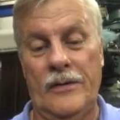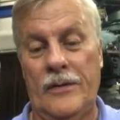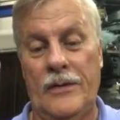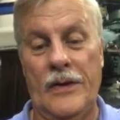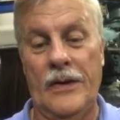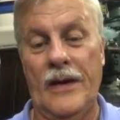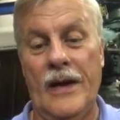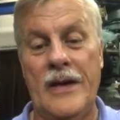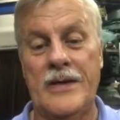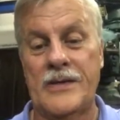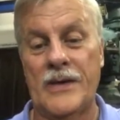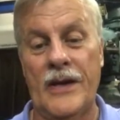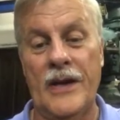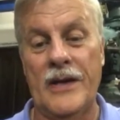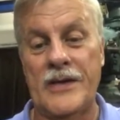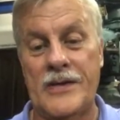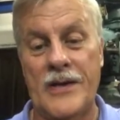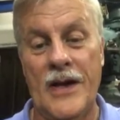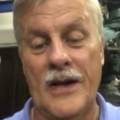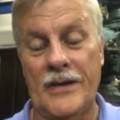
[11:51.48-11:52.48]
today's
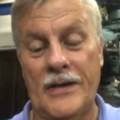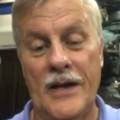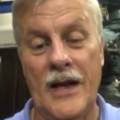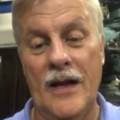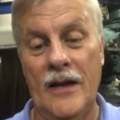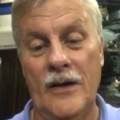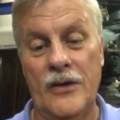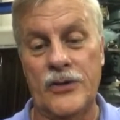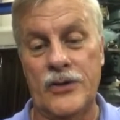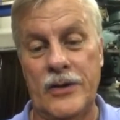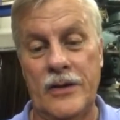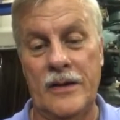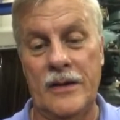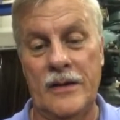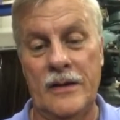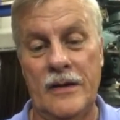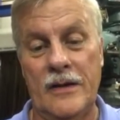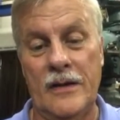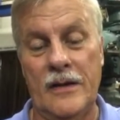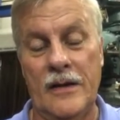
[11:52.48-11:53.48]
latest technology,
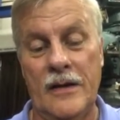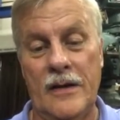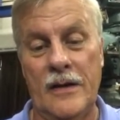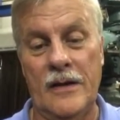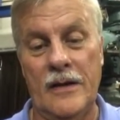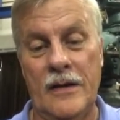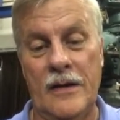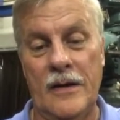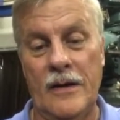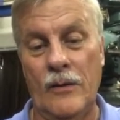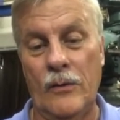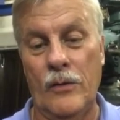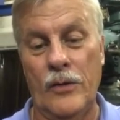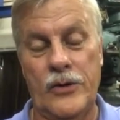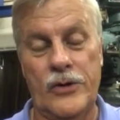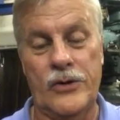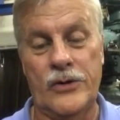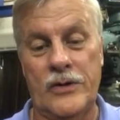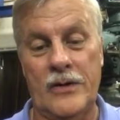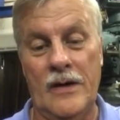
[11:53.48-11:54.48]

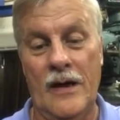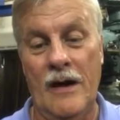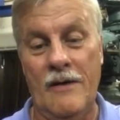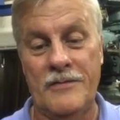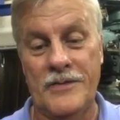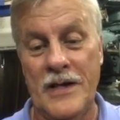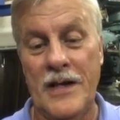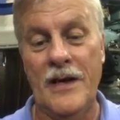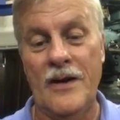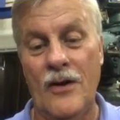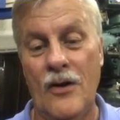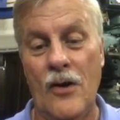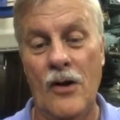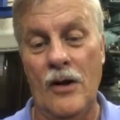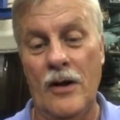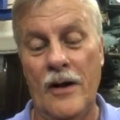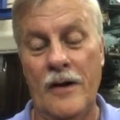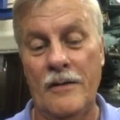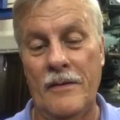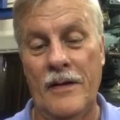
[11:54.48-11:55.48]
which I've seen it
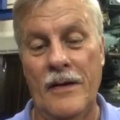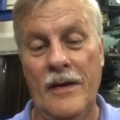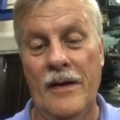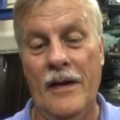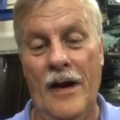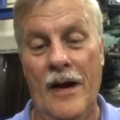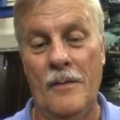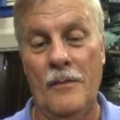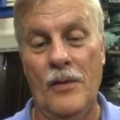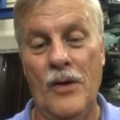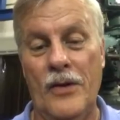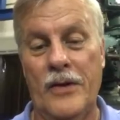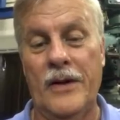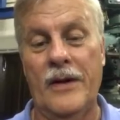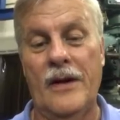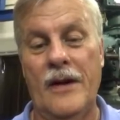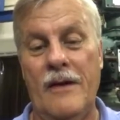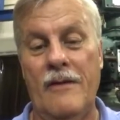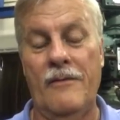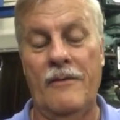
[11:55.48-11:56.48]
all. I'm
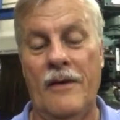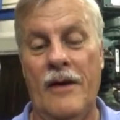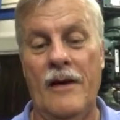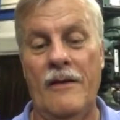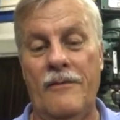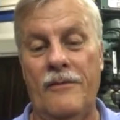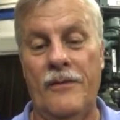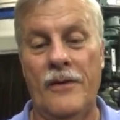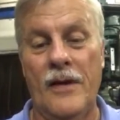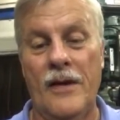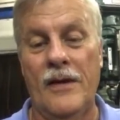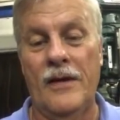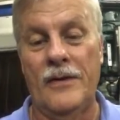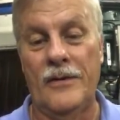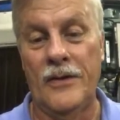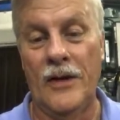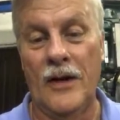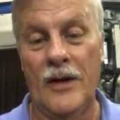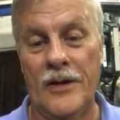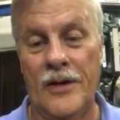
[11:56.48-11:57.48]
lucky I've
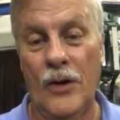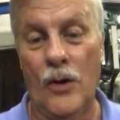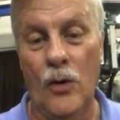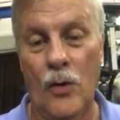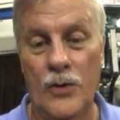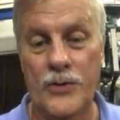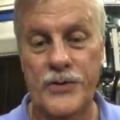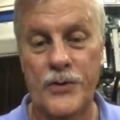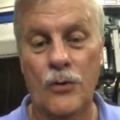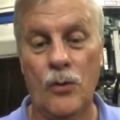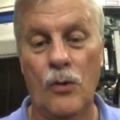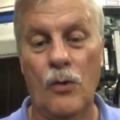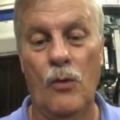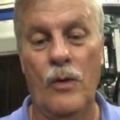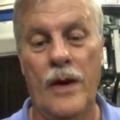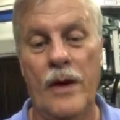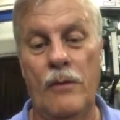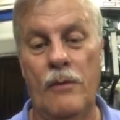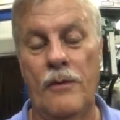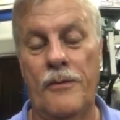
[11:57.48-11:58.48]
done it the old school
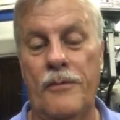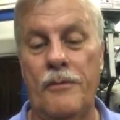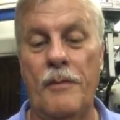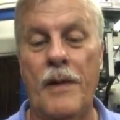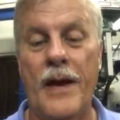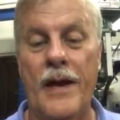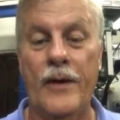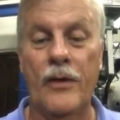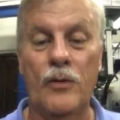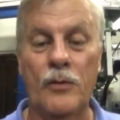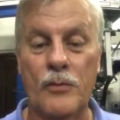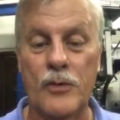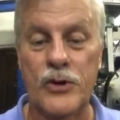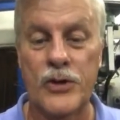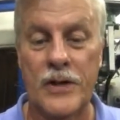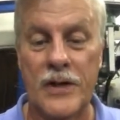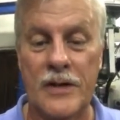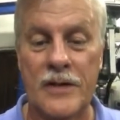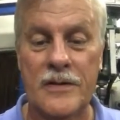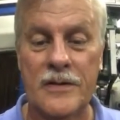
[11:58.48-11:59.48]
way with manual
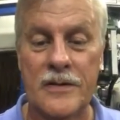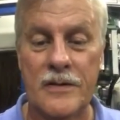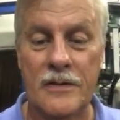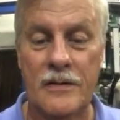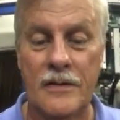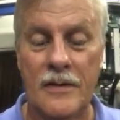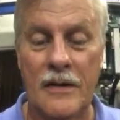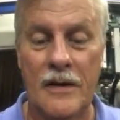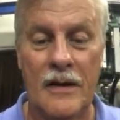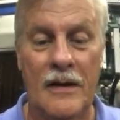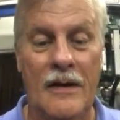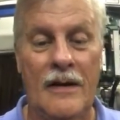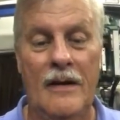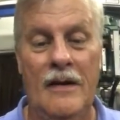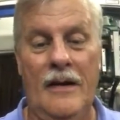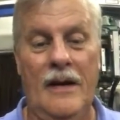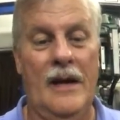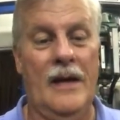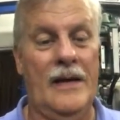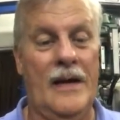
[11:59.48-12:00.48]
machines,
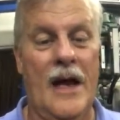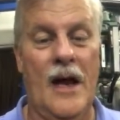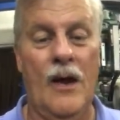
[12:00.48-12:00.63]
and